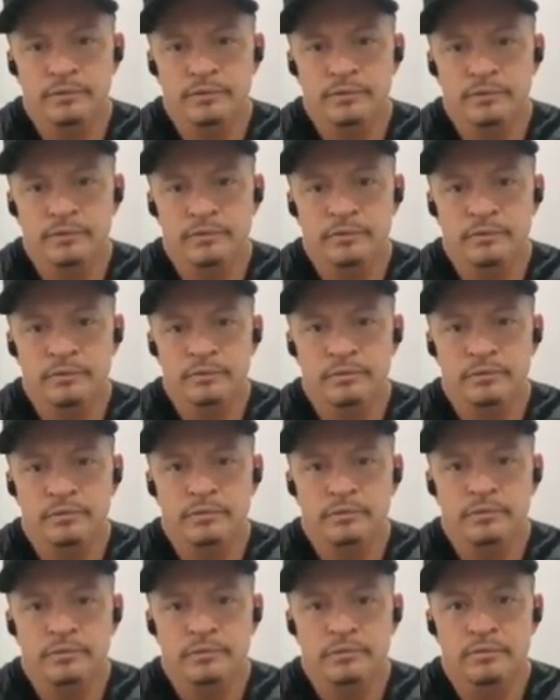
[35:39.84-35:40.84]

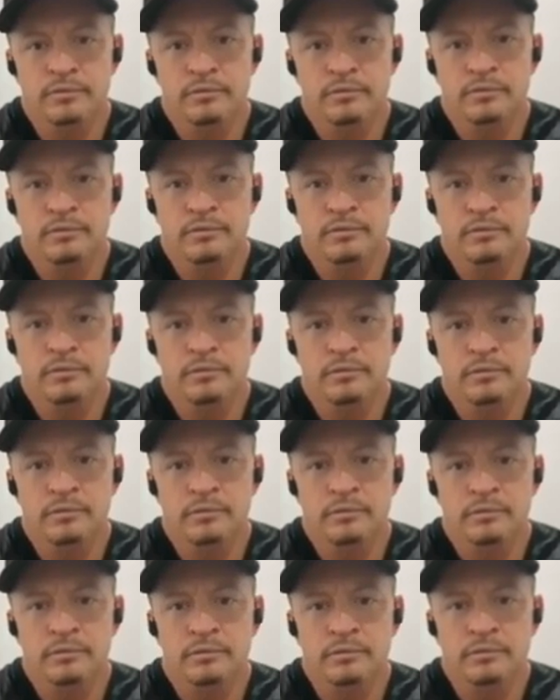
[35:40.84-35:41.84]

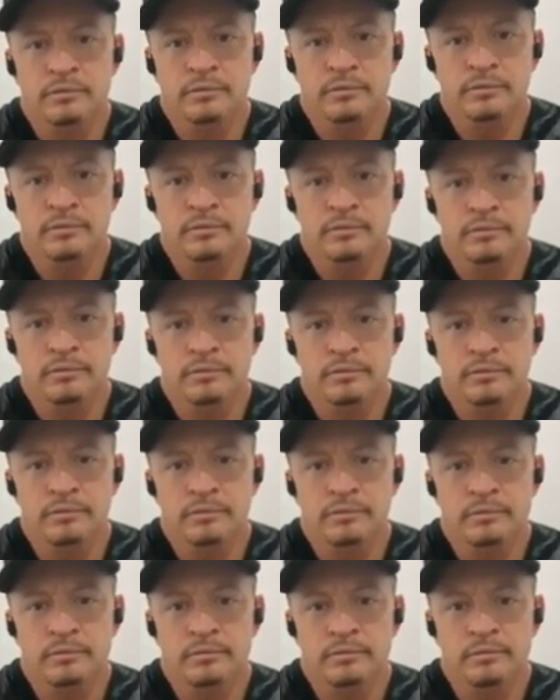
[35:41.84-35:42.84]

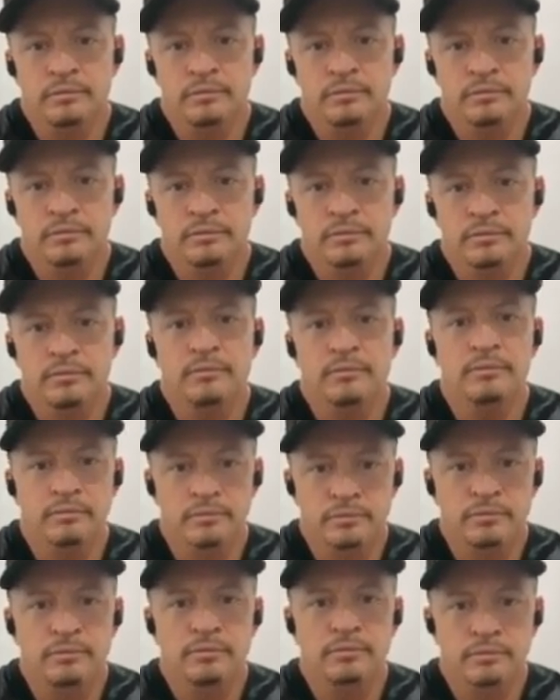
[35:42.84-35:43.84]

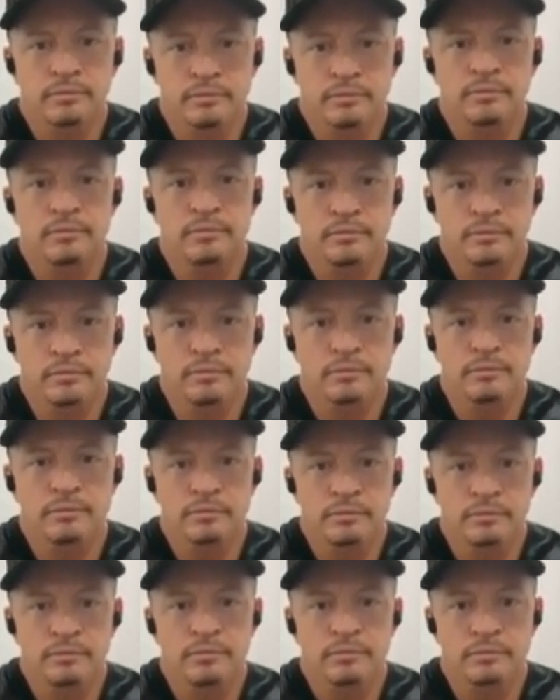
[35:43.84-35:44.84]

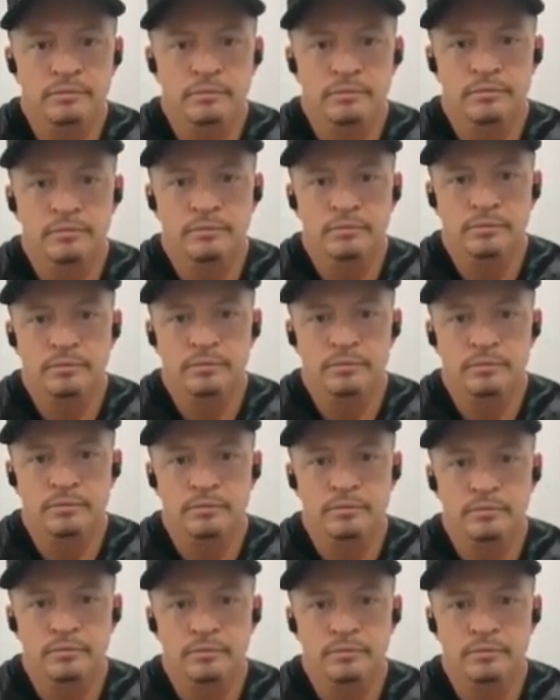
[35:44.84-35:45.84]

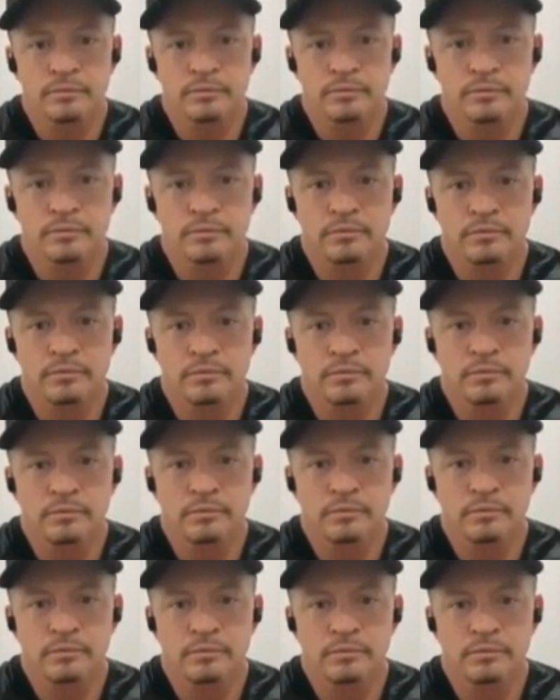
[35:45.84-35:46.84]

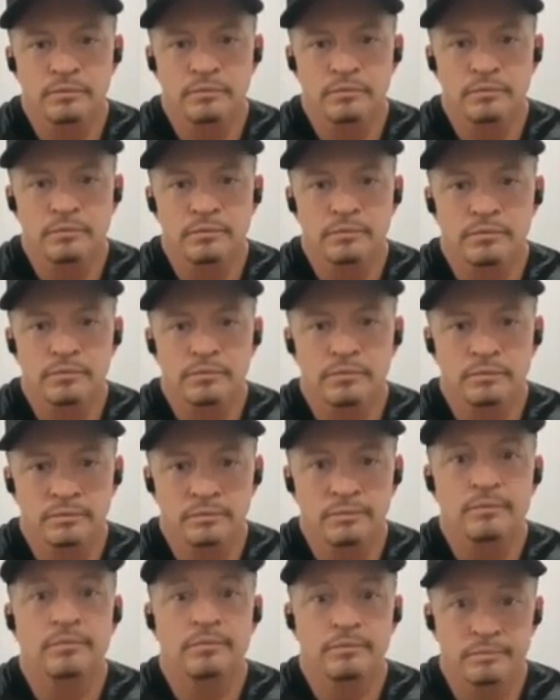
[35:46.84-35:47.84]
(not speaking)